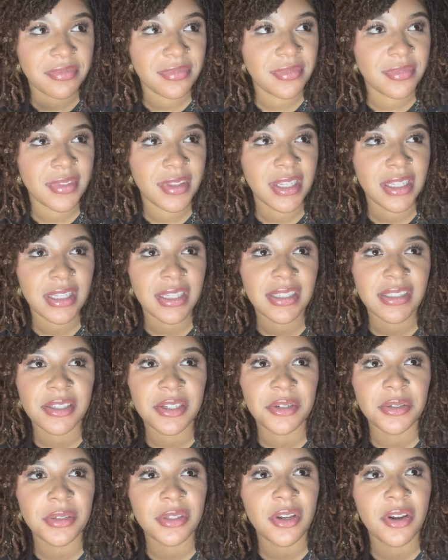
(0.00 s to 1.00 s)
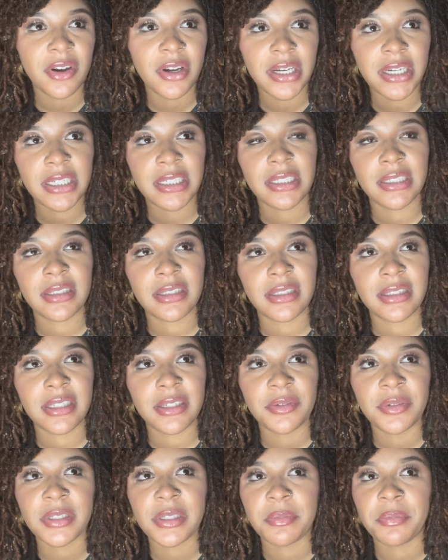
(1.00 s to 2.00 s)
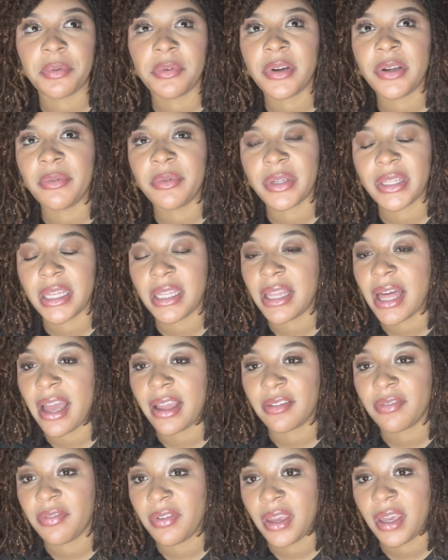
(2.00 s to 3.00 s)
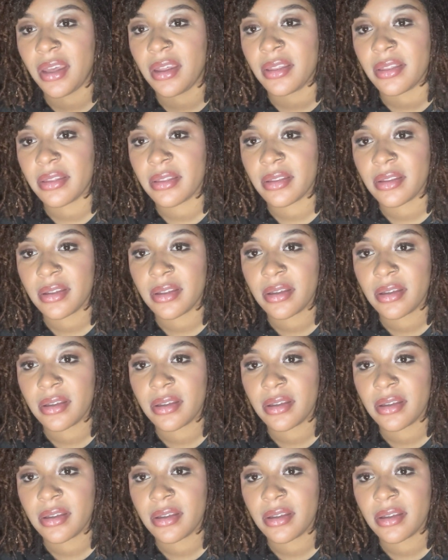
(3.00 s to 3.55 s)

the list goes on, there was a point where they lacked faith.